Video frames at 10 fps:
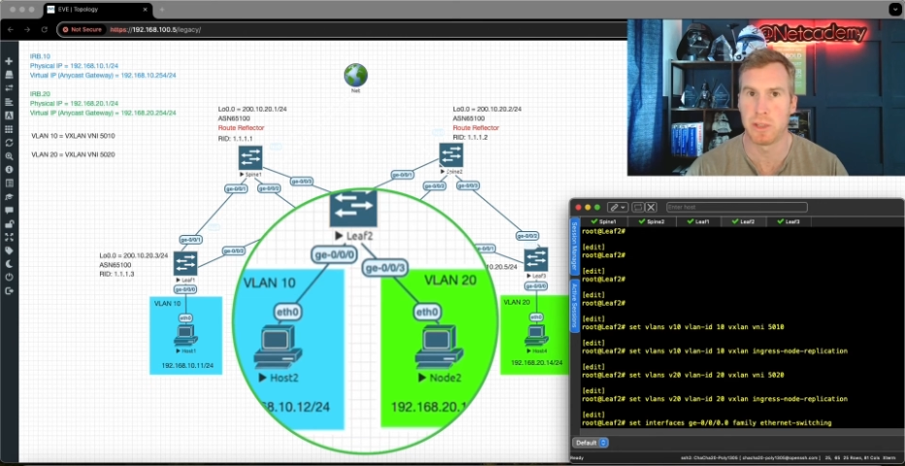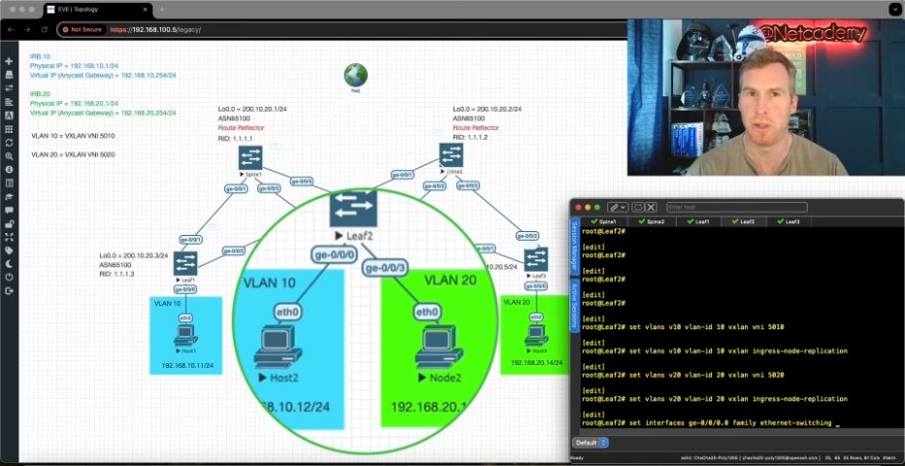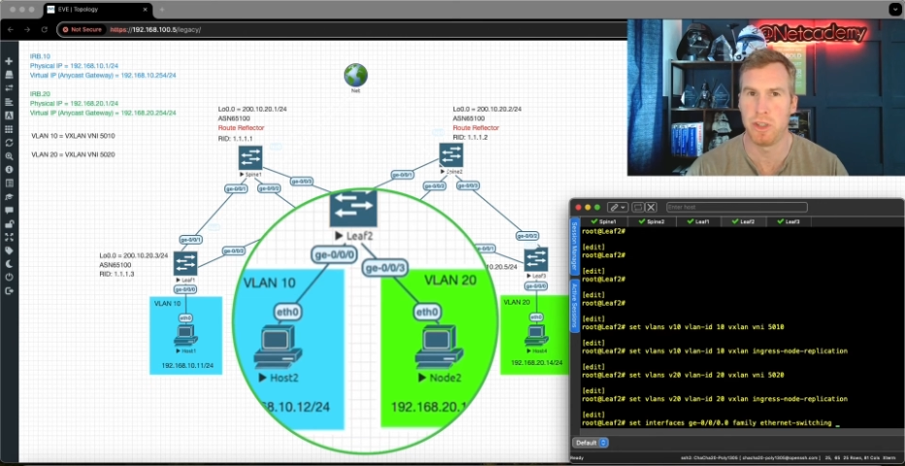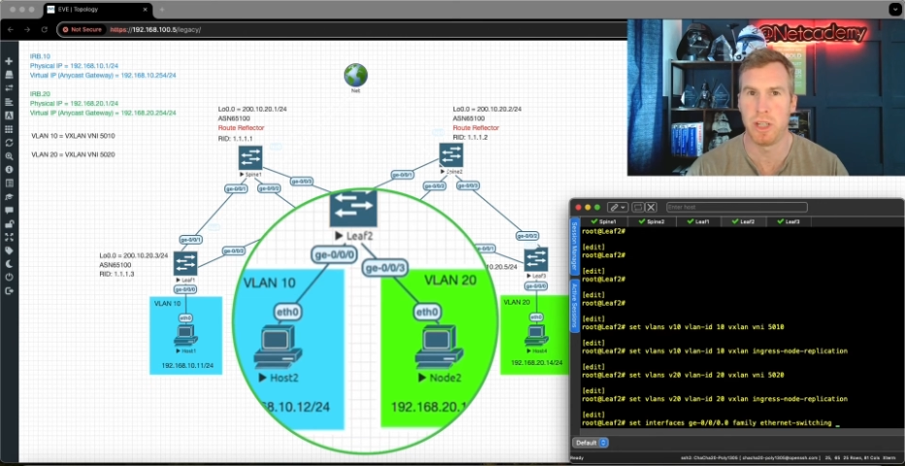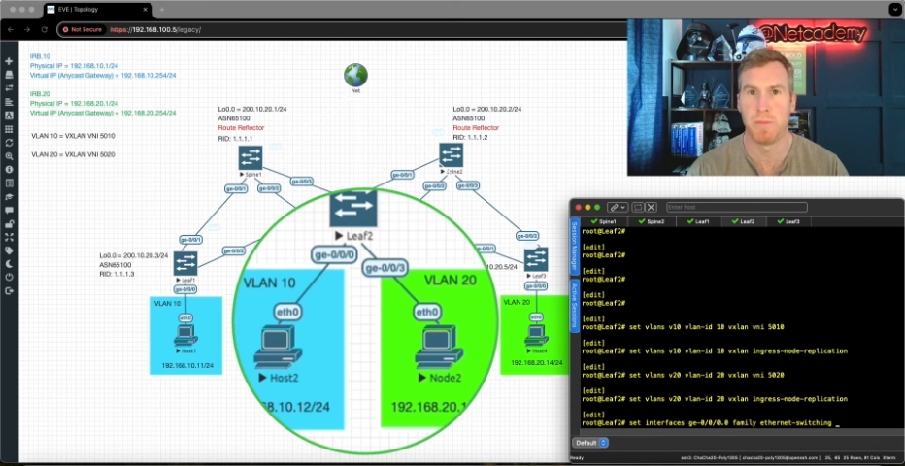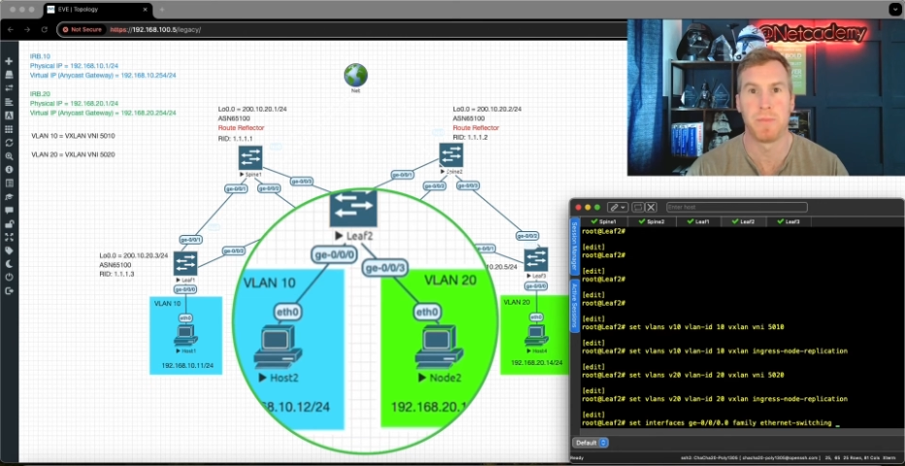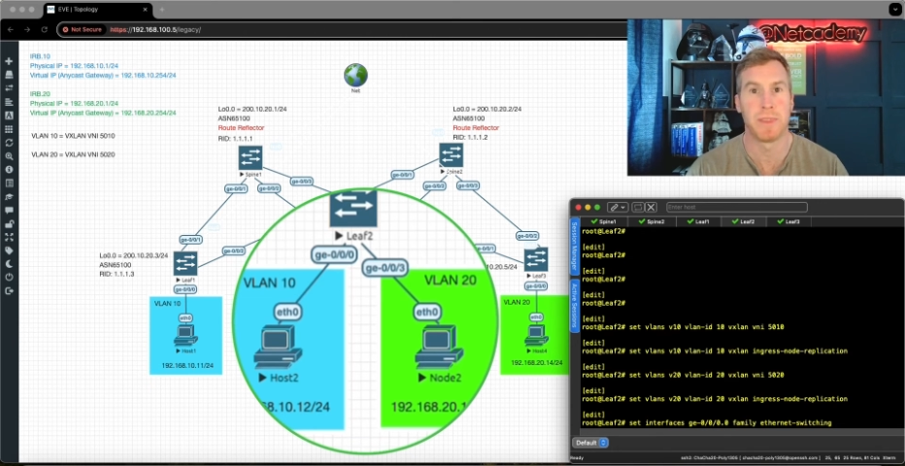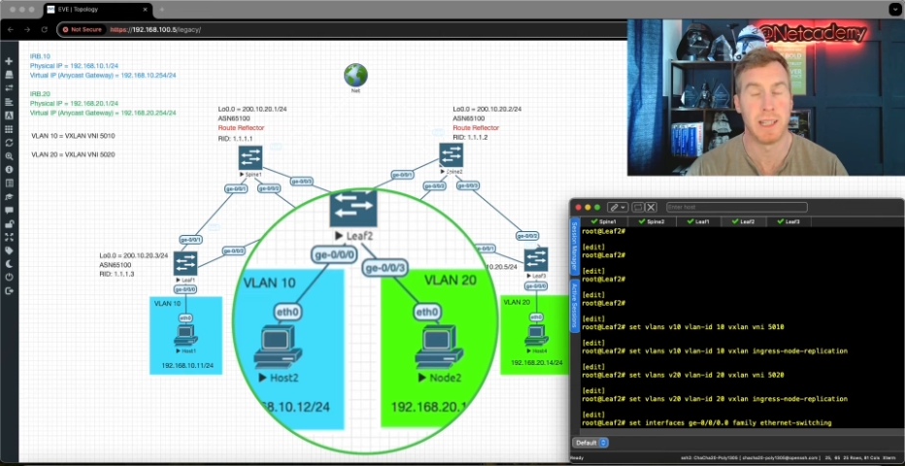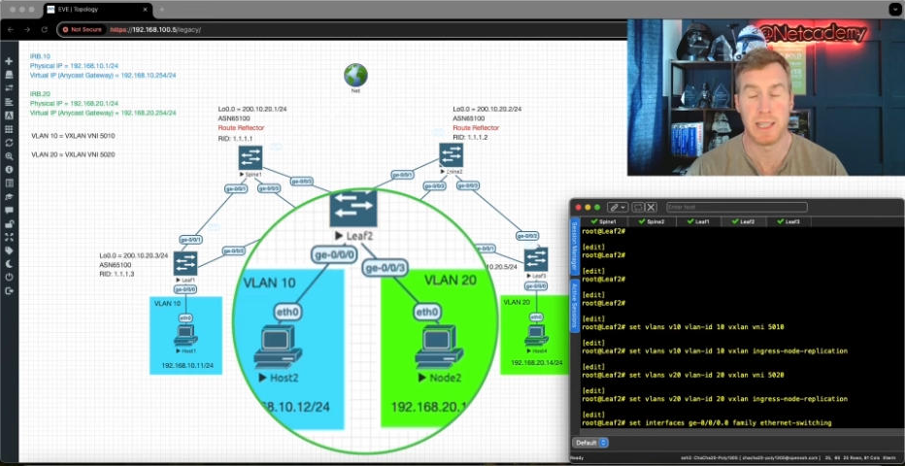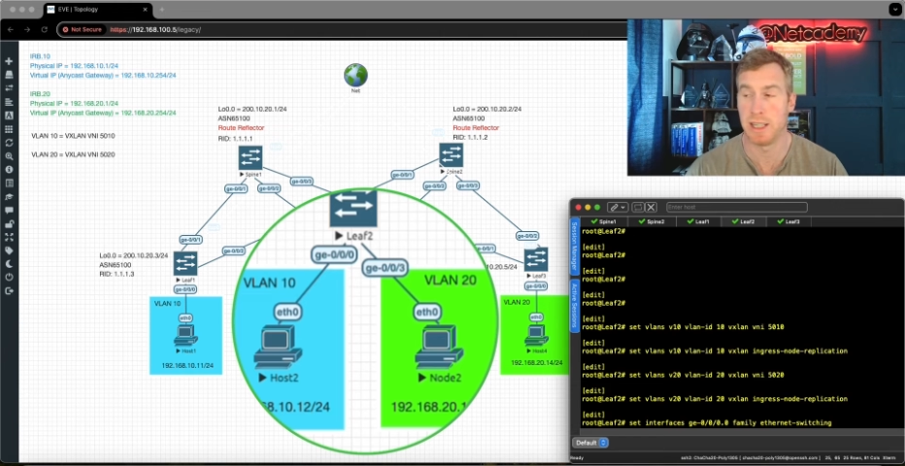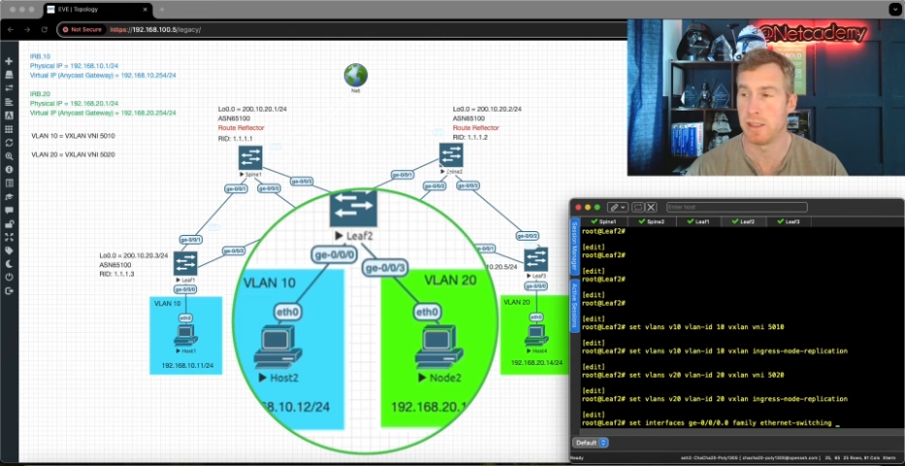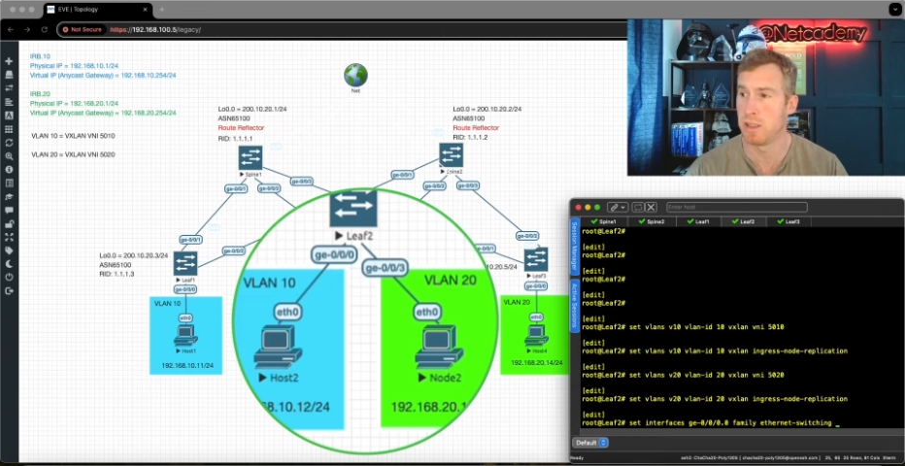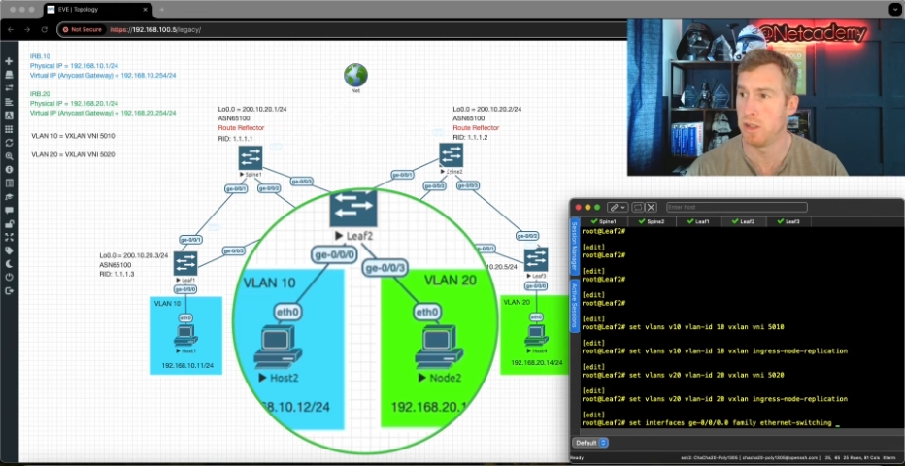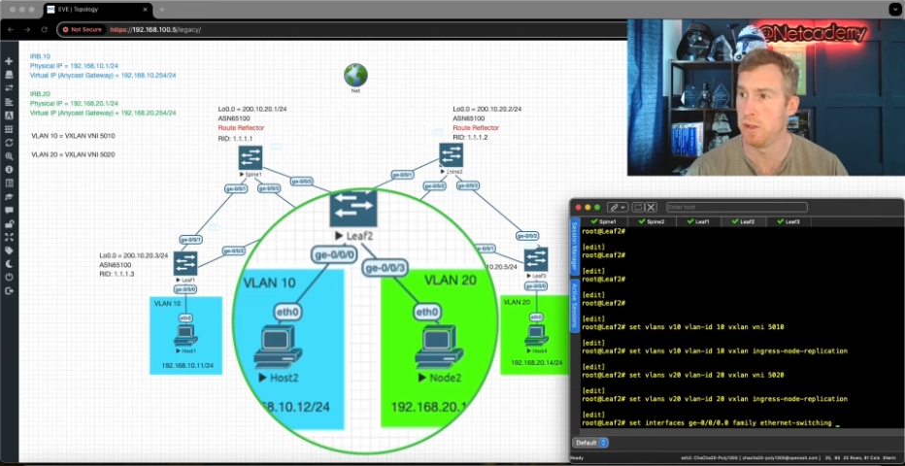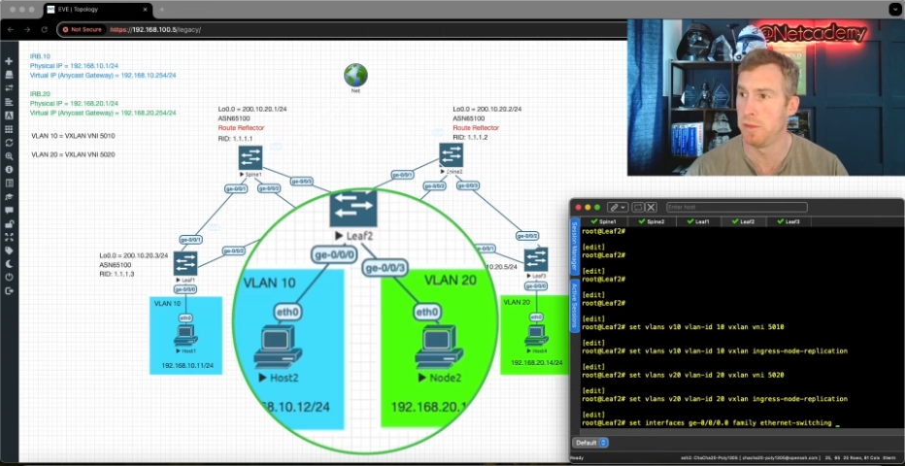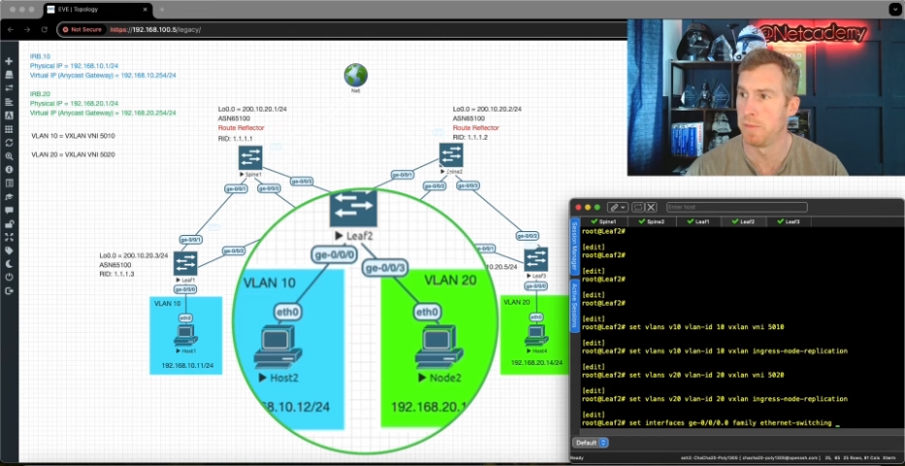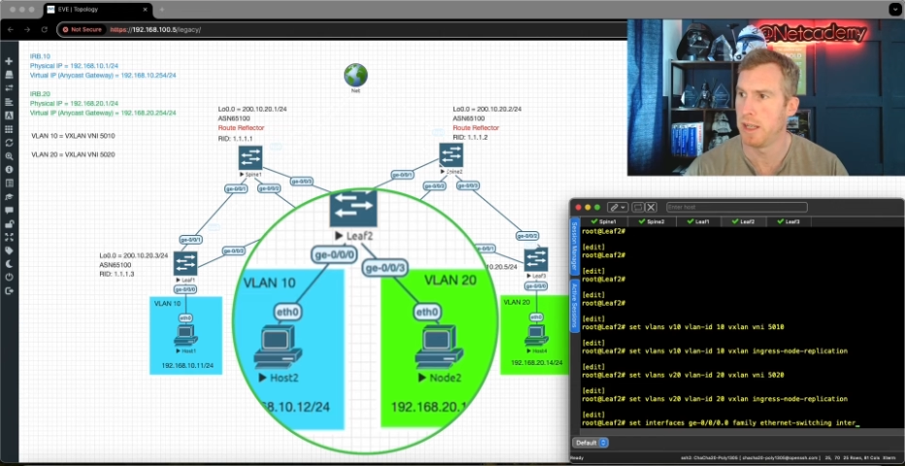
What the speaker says: switching, layer 2,